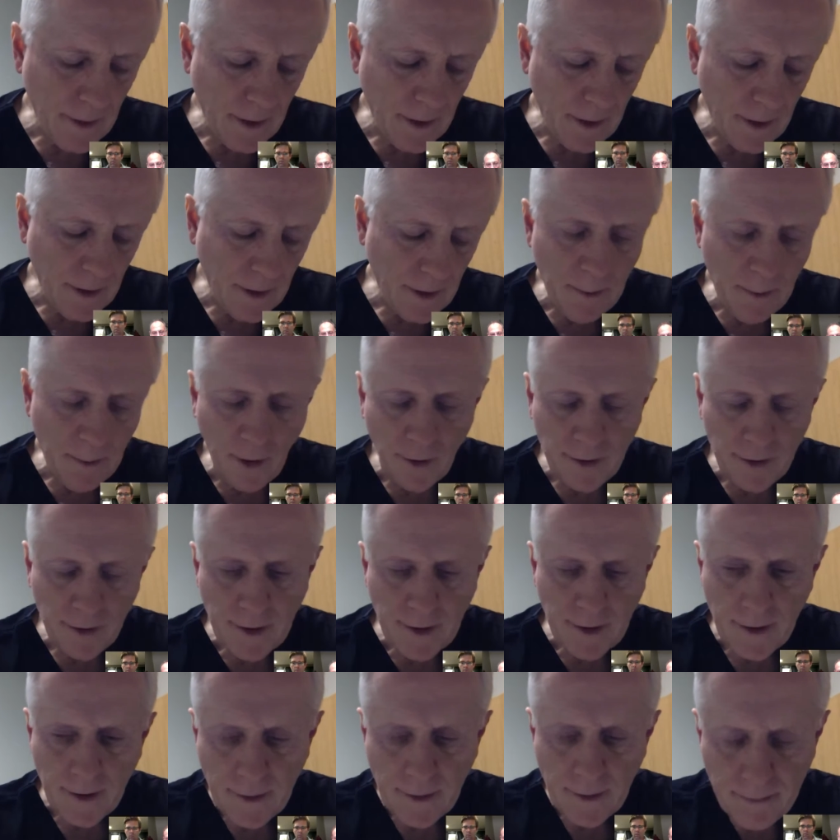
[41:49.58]
I've been
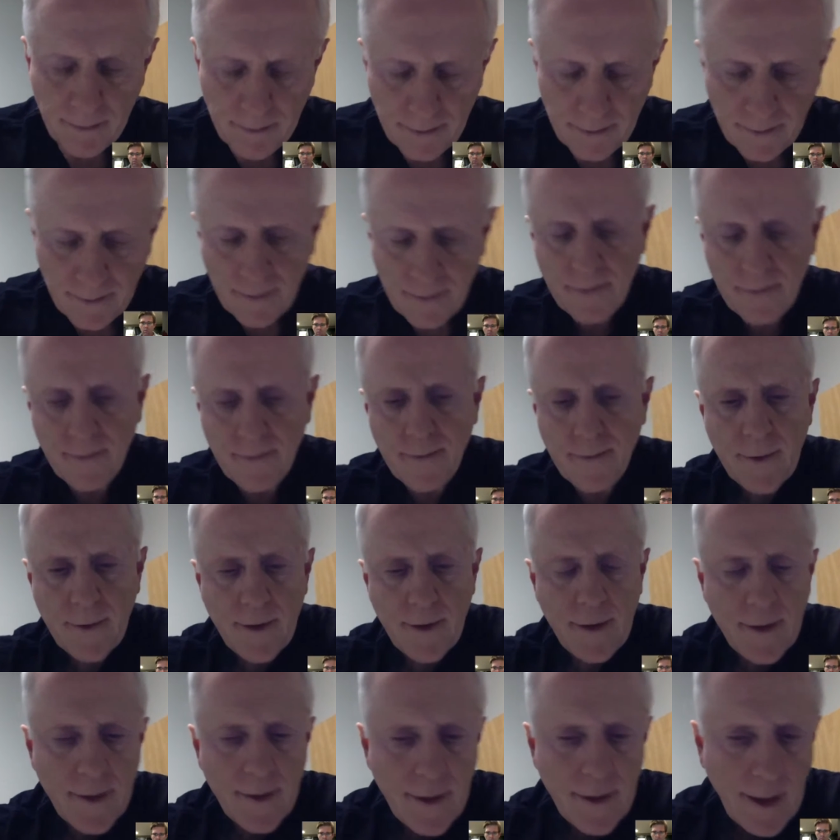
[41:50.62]
posting
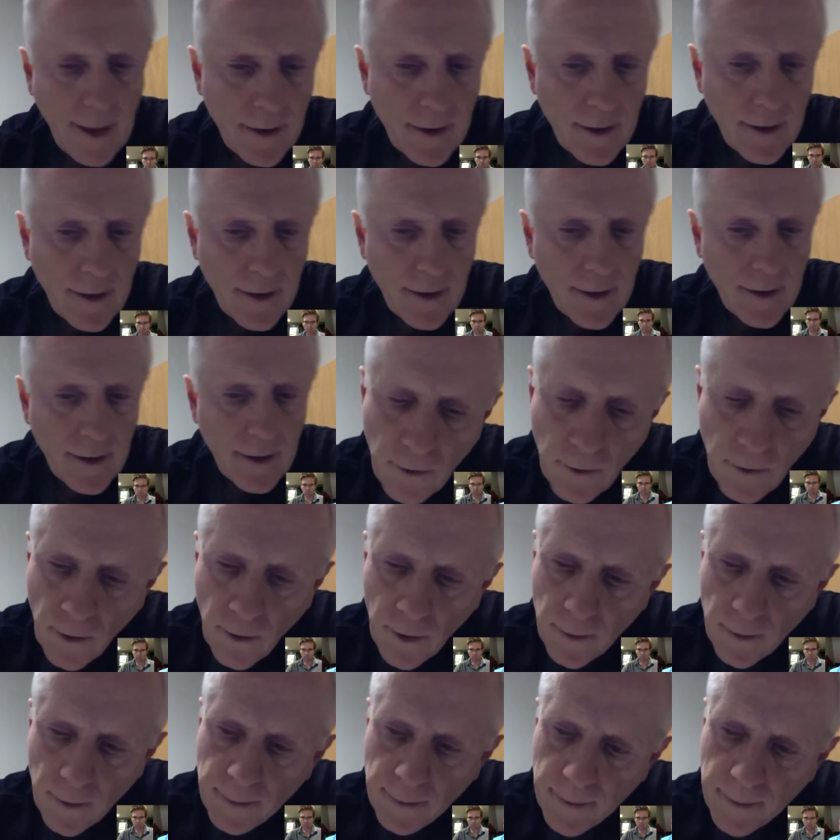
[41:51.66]

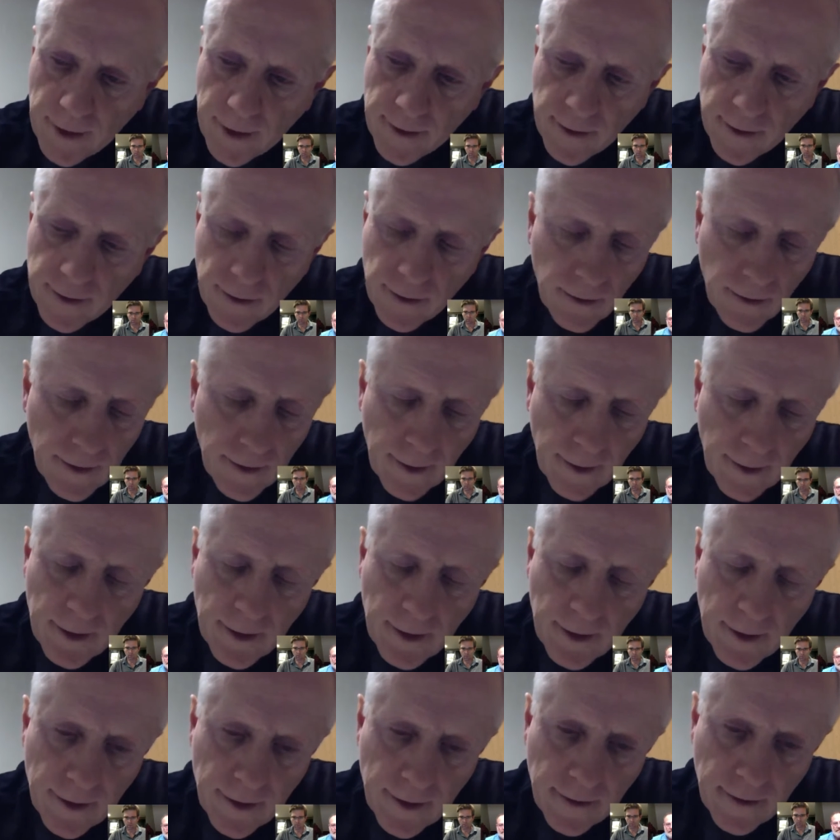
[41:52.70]
1024 pixel
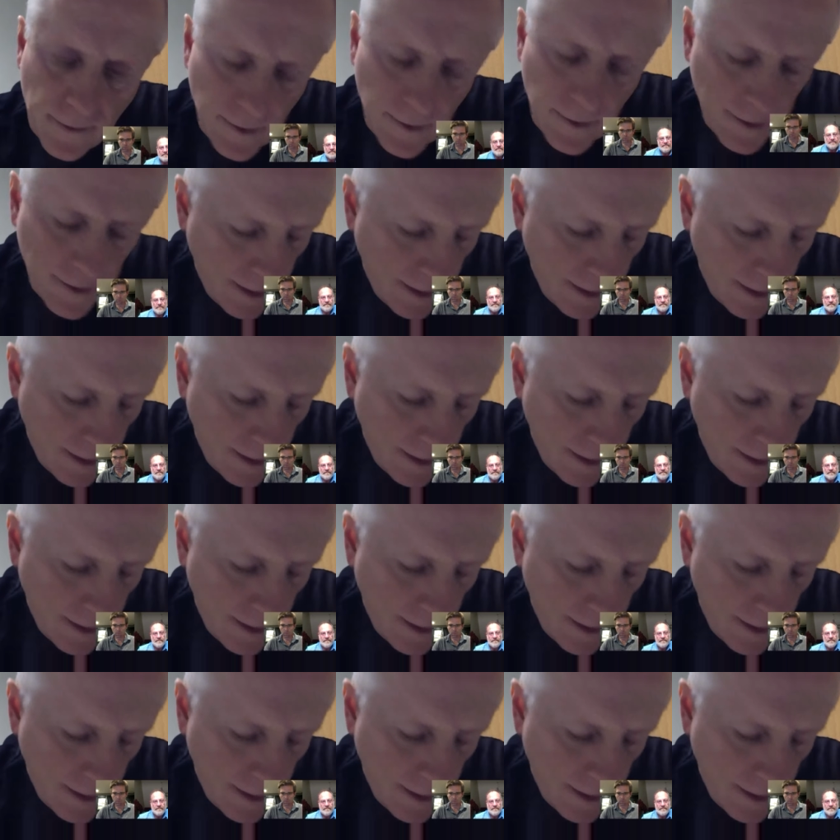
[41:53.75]
images. Is